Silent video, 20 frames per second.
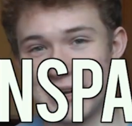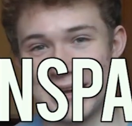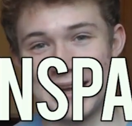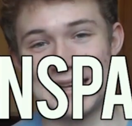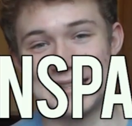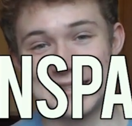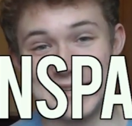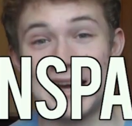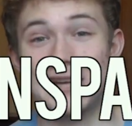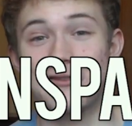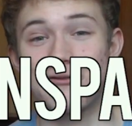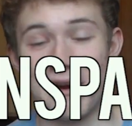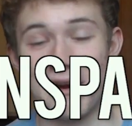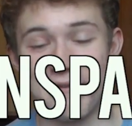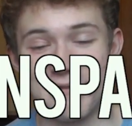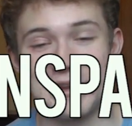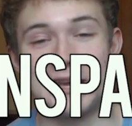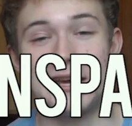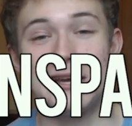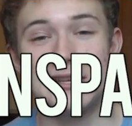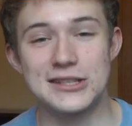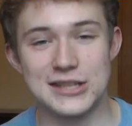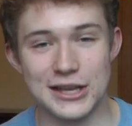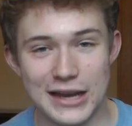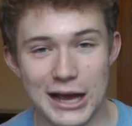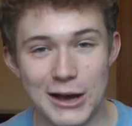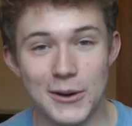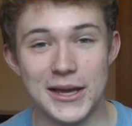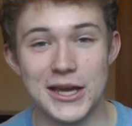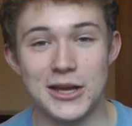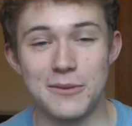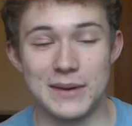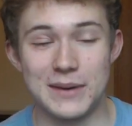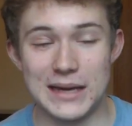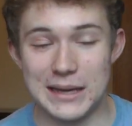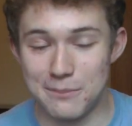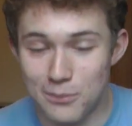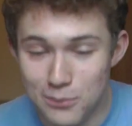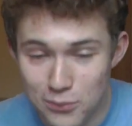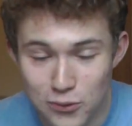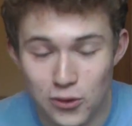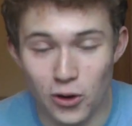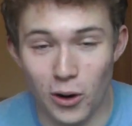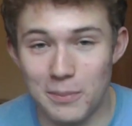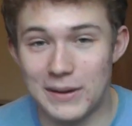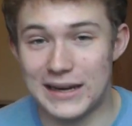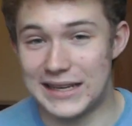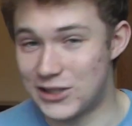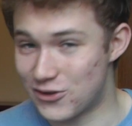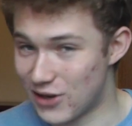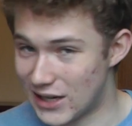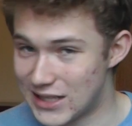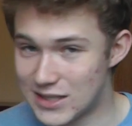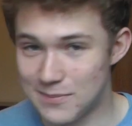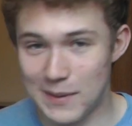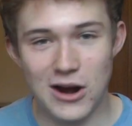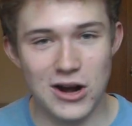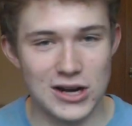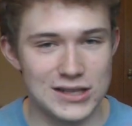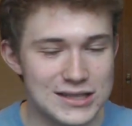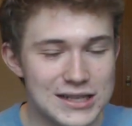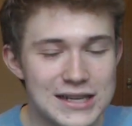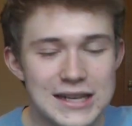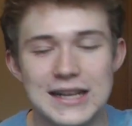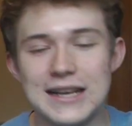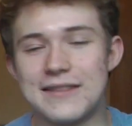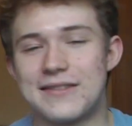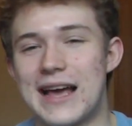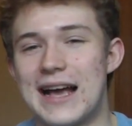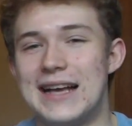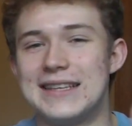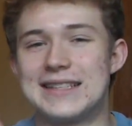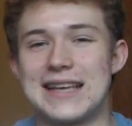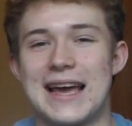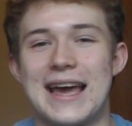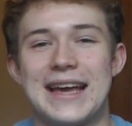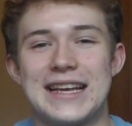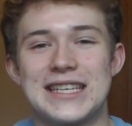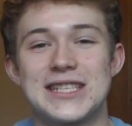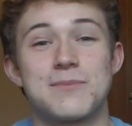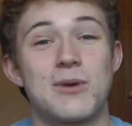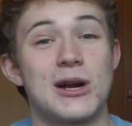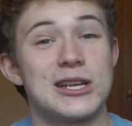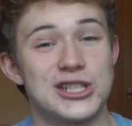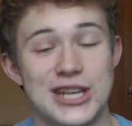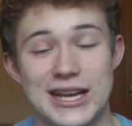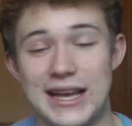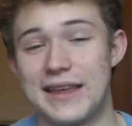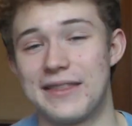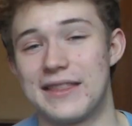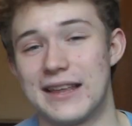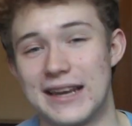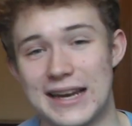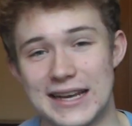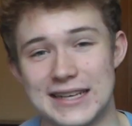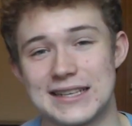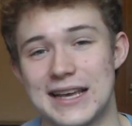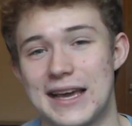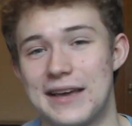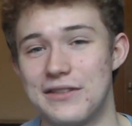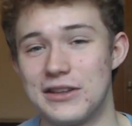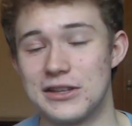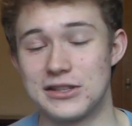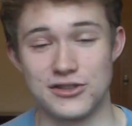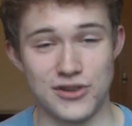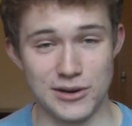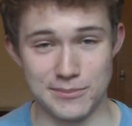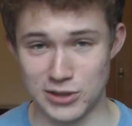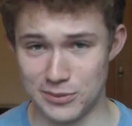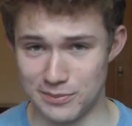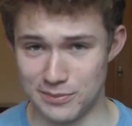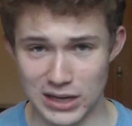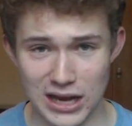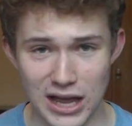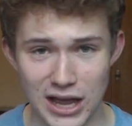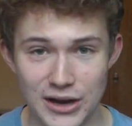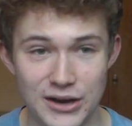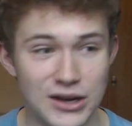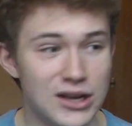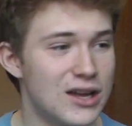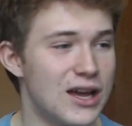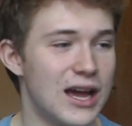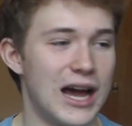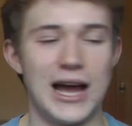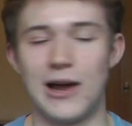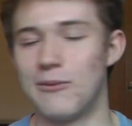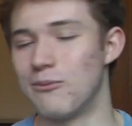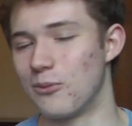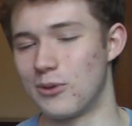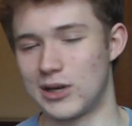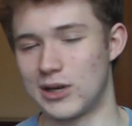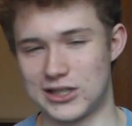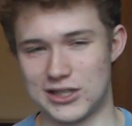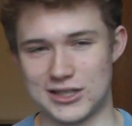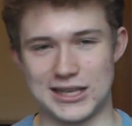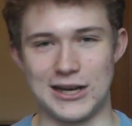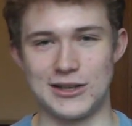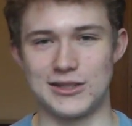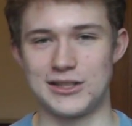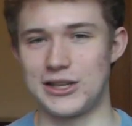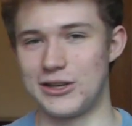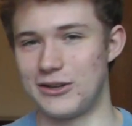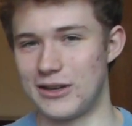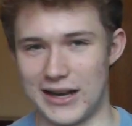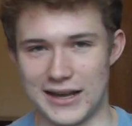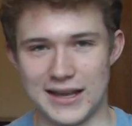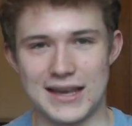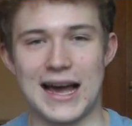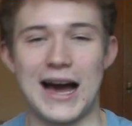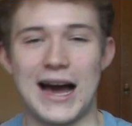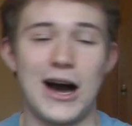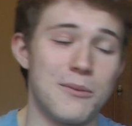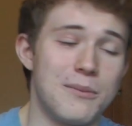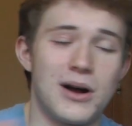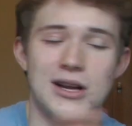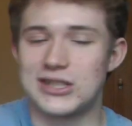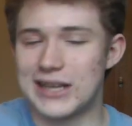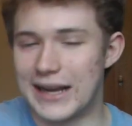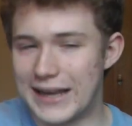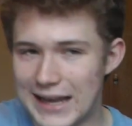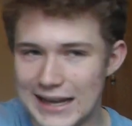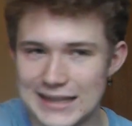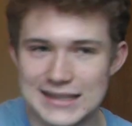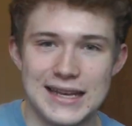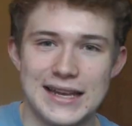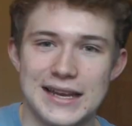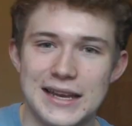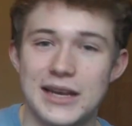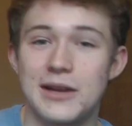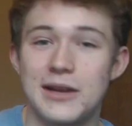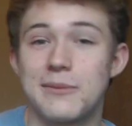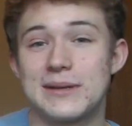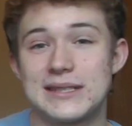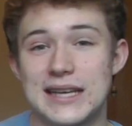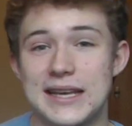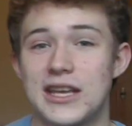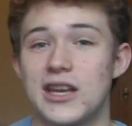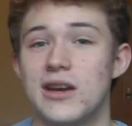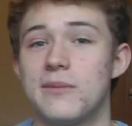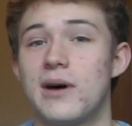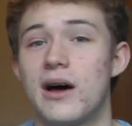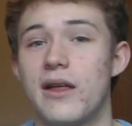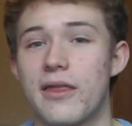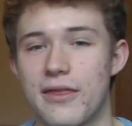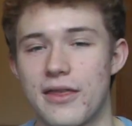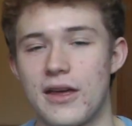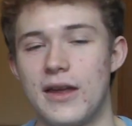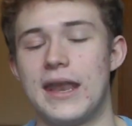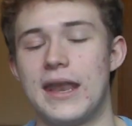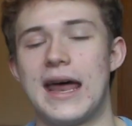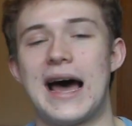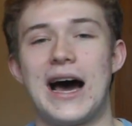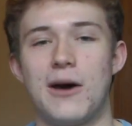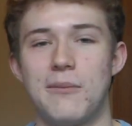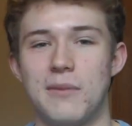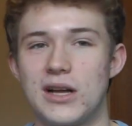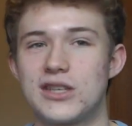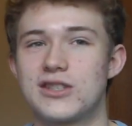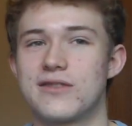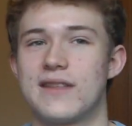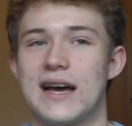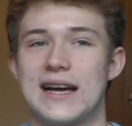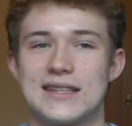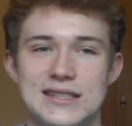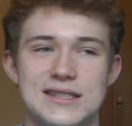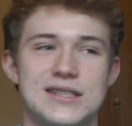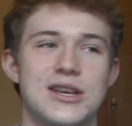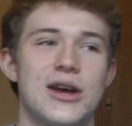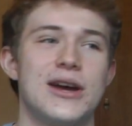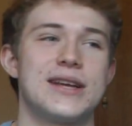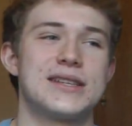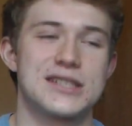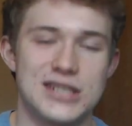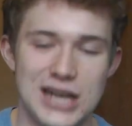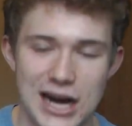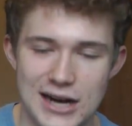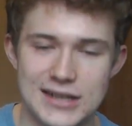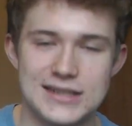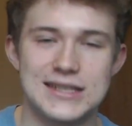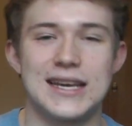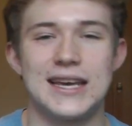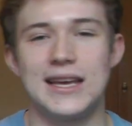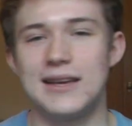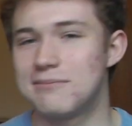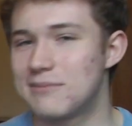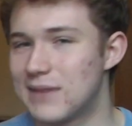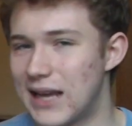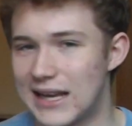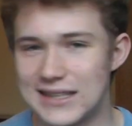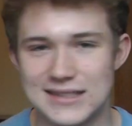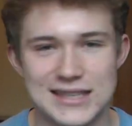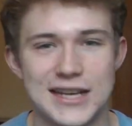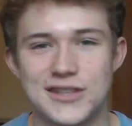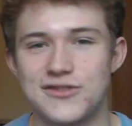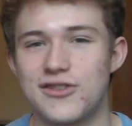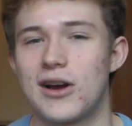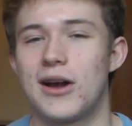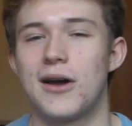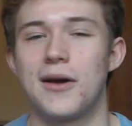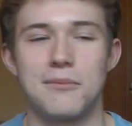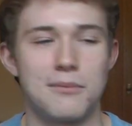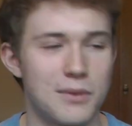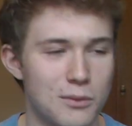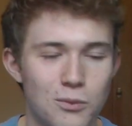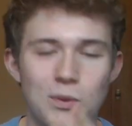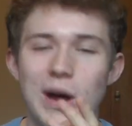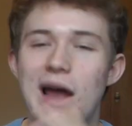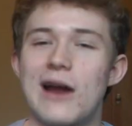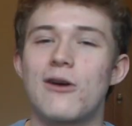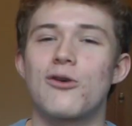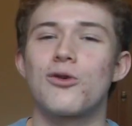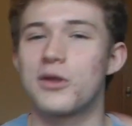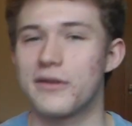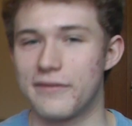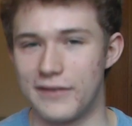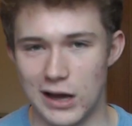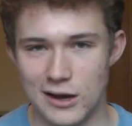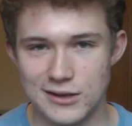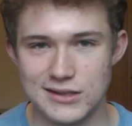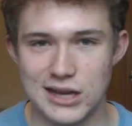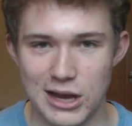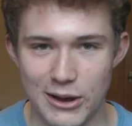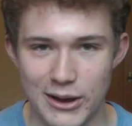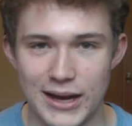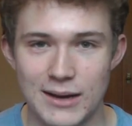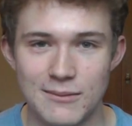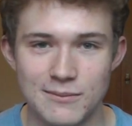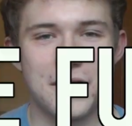I get in ad revenue, so now I can be properly transparent. There's a spreadsheet in the links in the description below, which tells you how much I get in a particular month and how much of that is going to charity, etc., where all the flows are going.